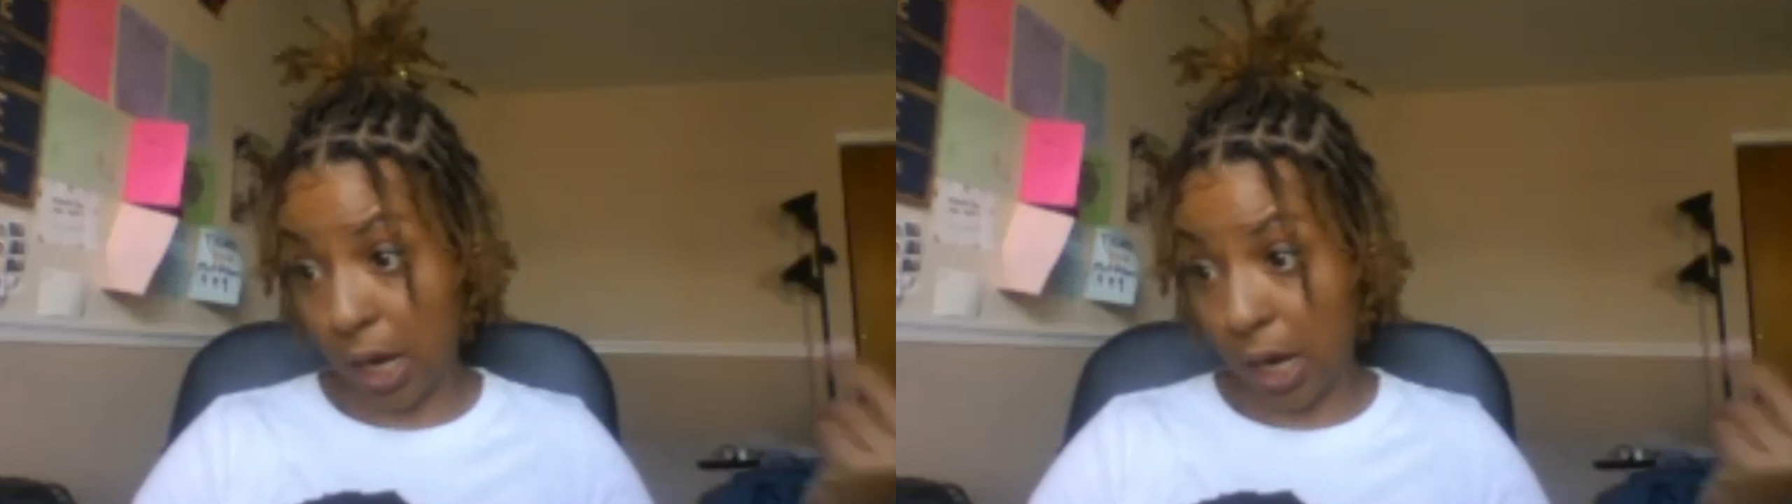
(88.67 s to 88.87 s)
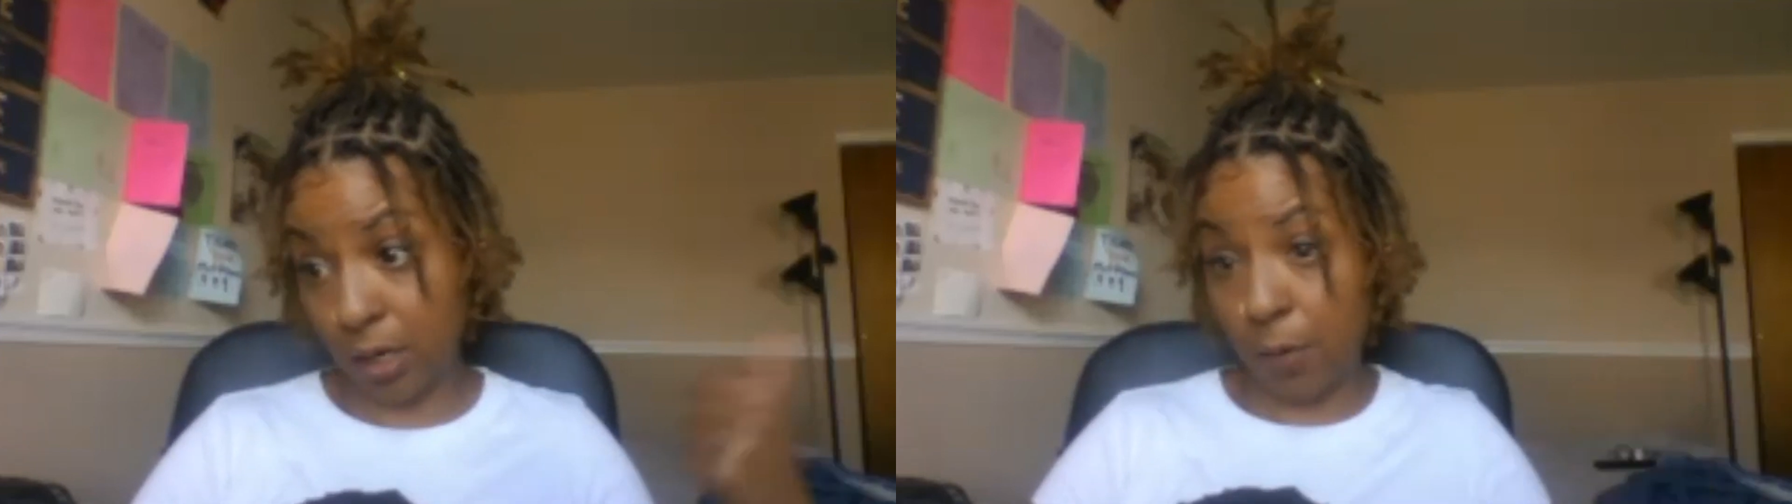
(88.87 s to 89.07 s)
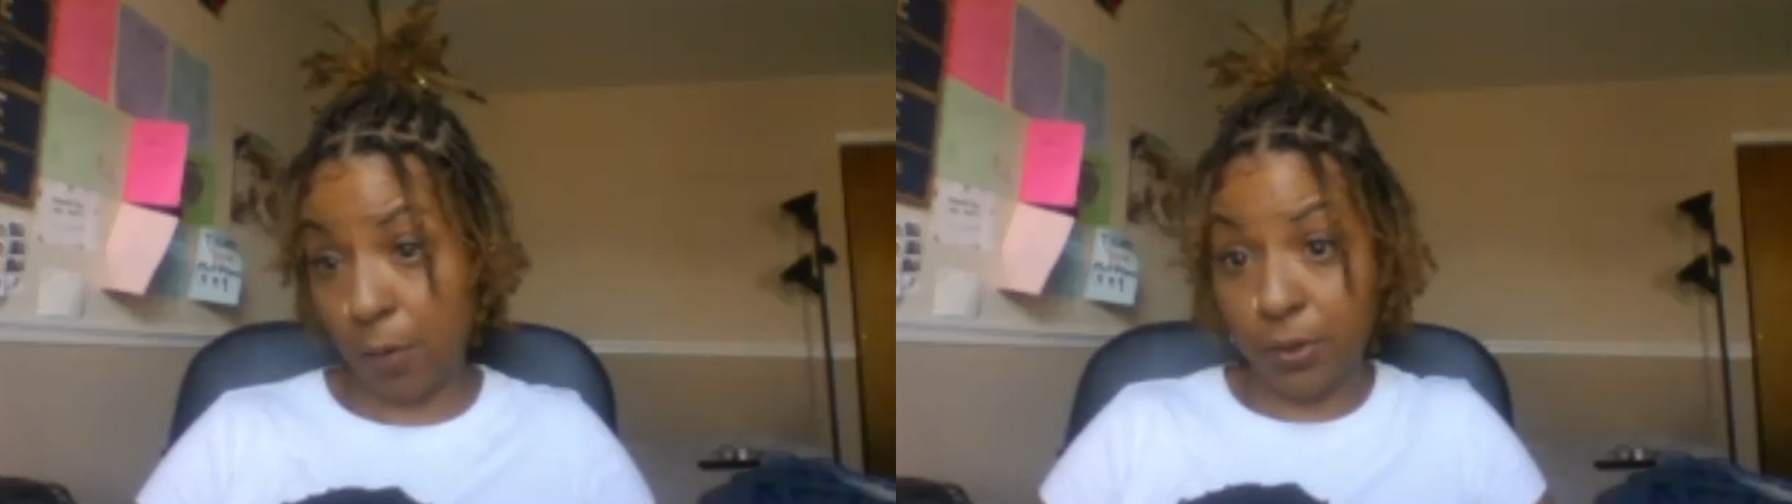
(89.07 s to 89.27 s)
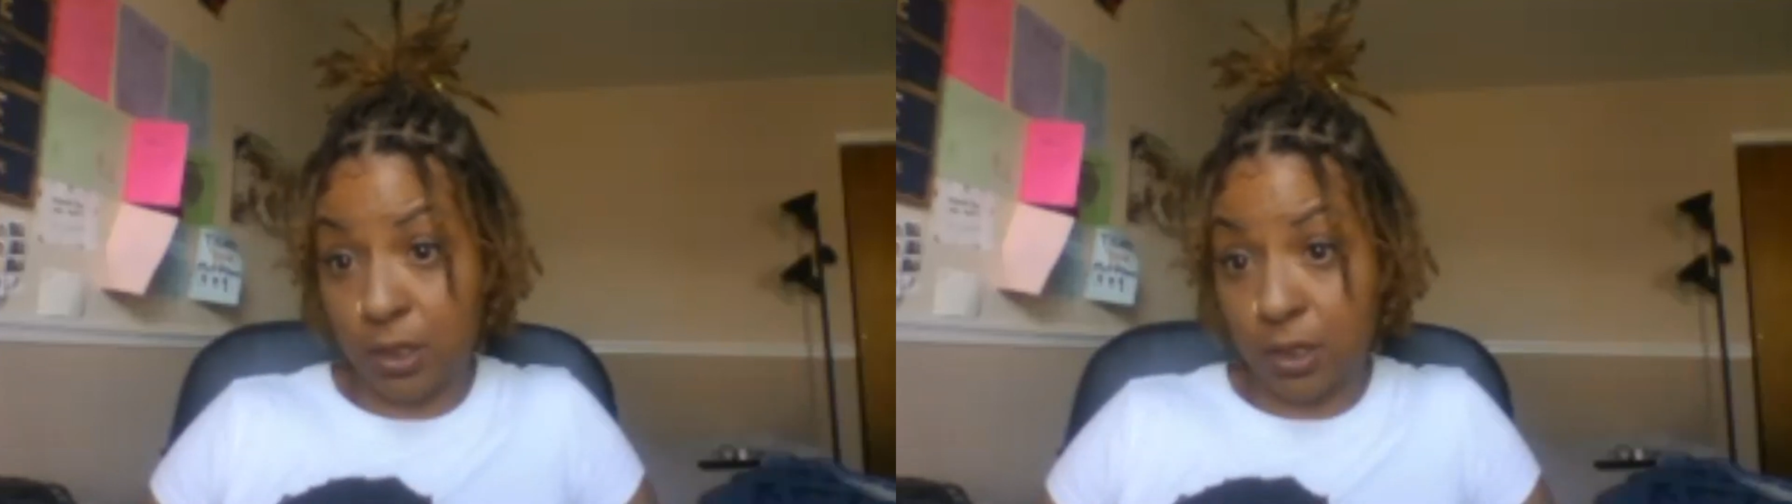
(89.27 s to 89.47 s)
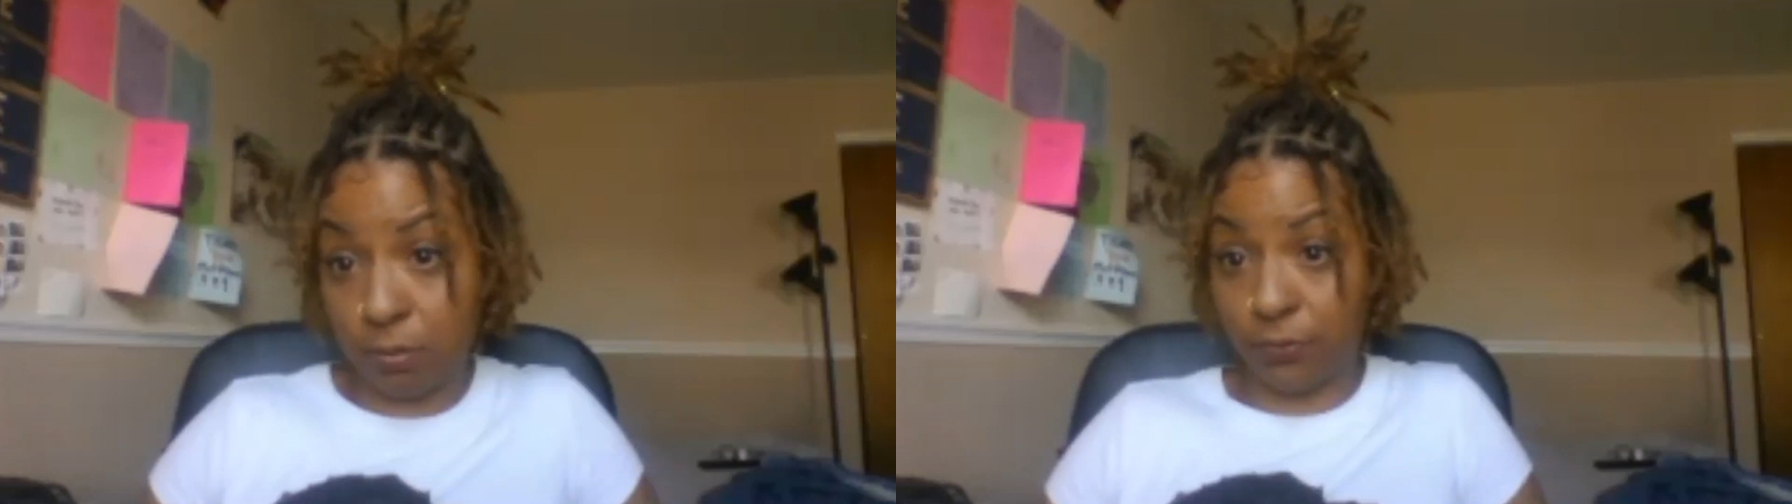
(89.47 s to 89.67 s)
and a couple
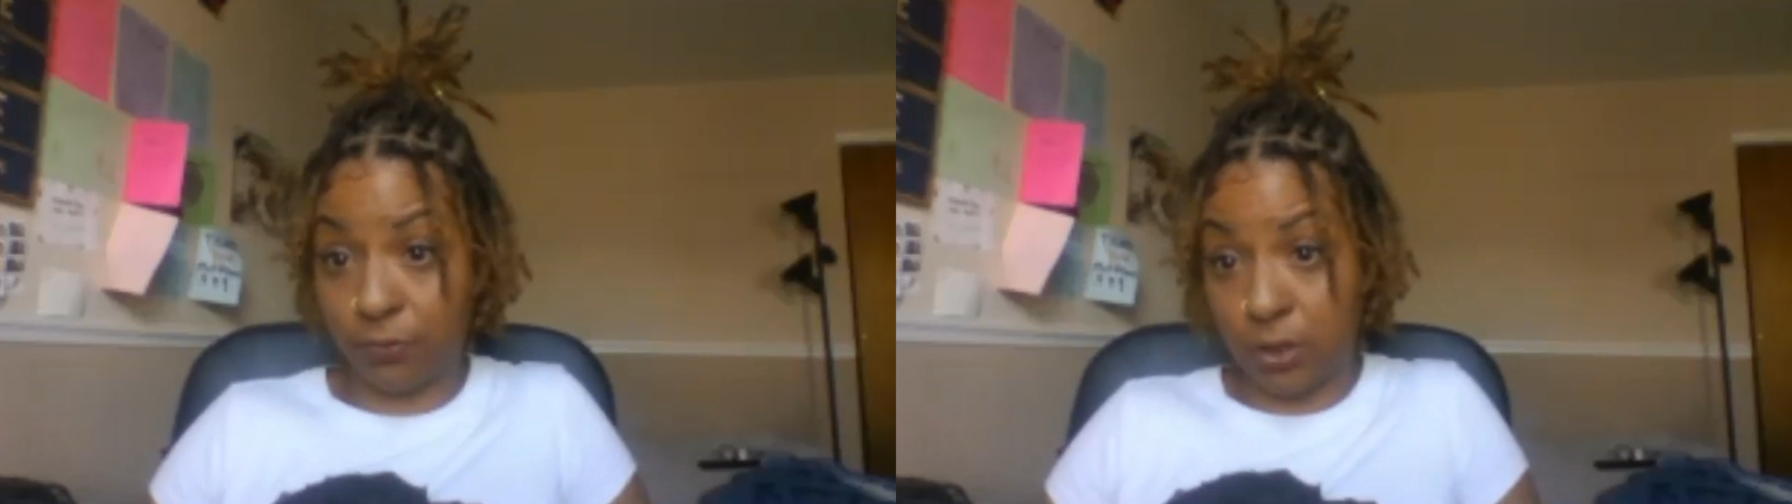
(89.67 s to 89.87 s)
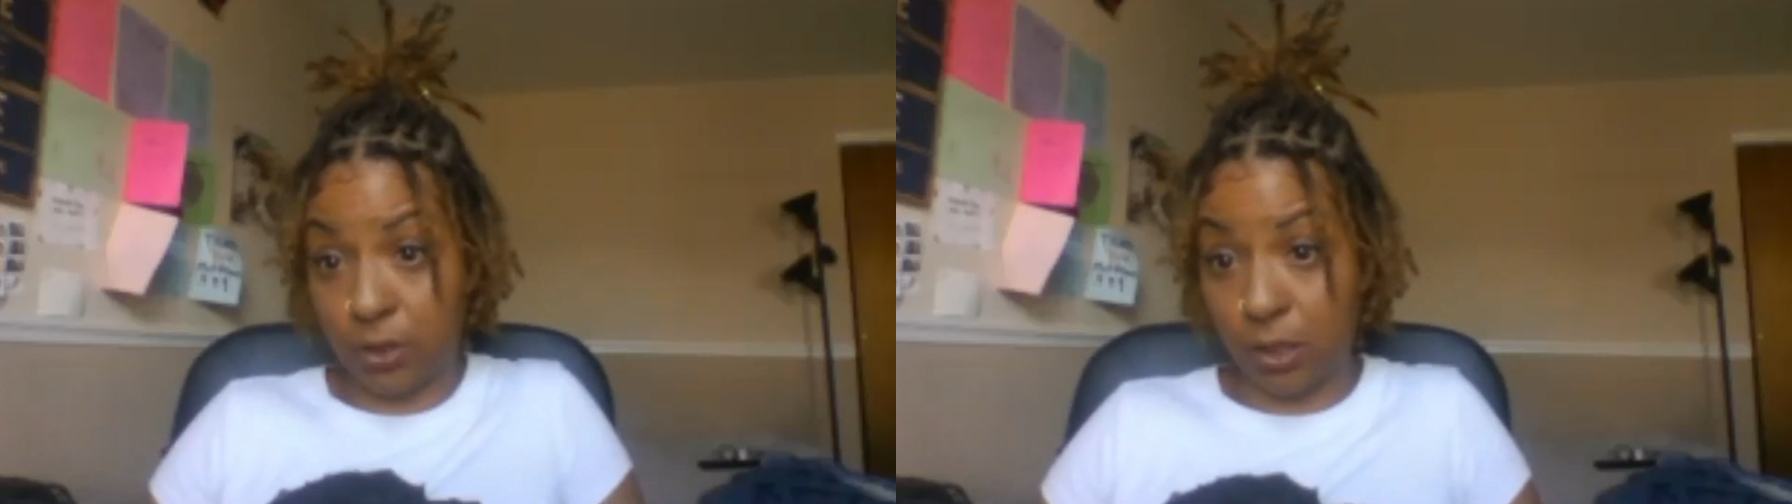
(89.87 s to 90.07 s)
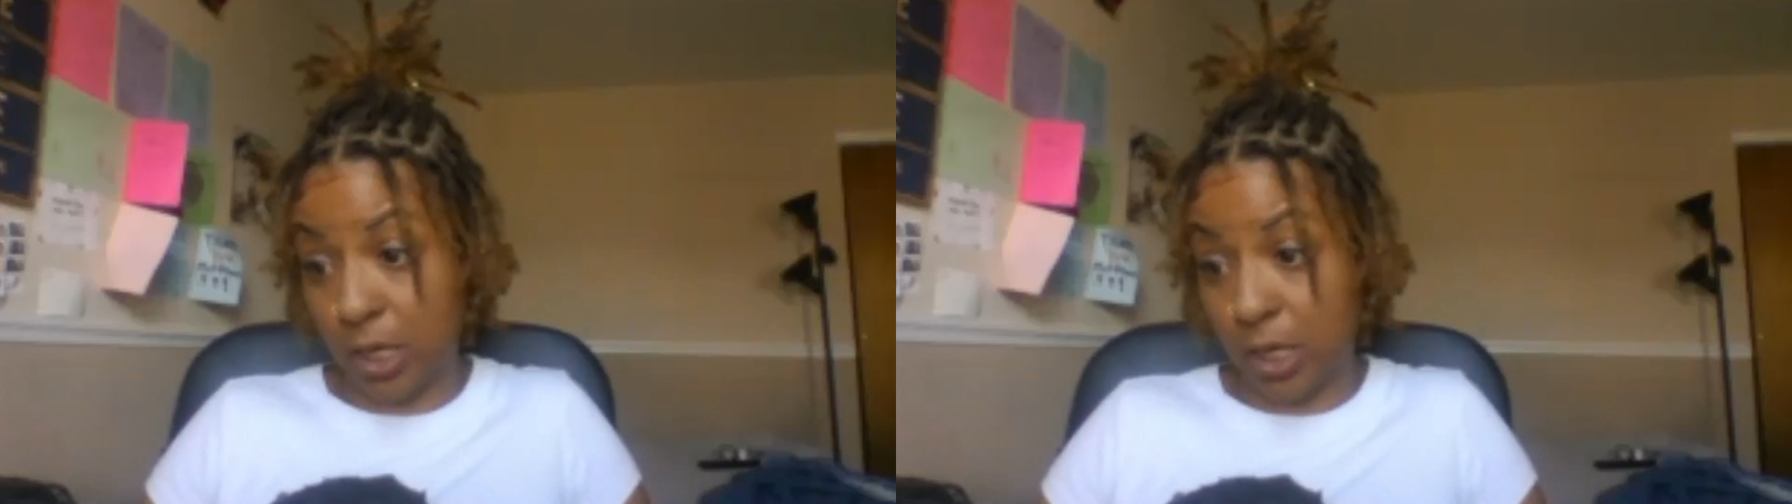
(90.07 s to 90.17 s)
of sips for dinner.